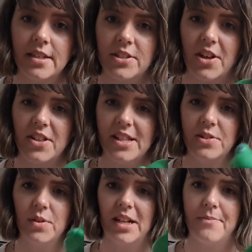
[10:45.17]
So I think
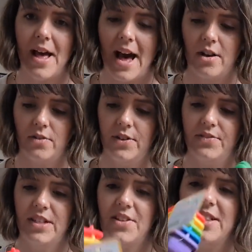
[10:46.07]
these were like £1.50.
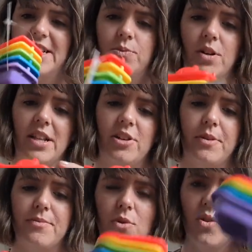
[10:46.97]
I think these were a little
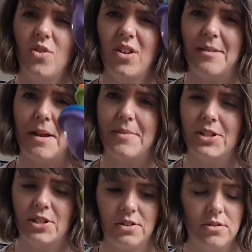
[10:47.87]
bit more, like maybe
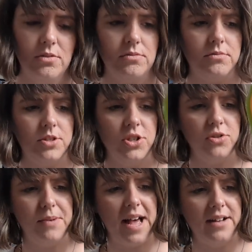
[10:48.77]

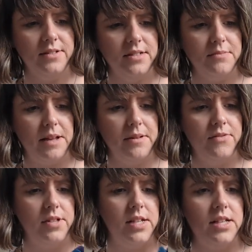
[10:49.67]
£2 maybe
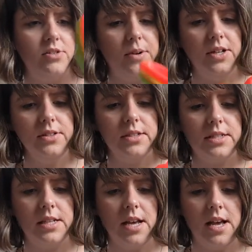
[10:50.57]
for the little goats.
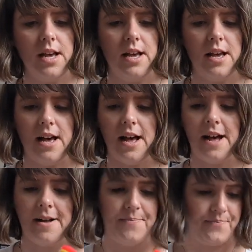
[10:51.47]

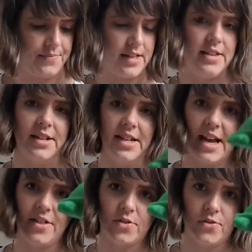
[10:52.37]
And then
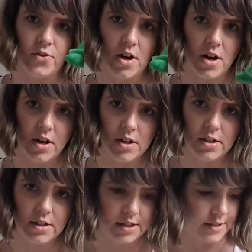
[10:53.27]
yeah, a little
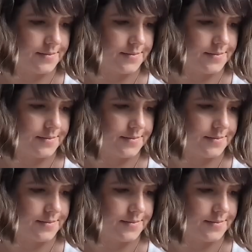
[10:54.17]
frog.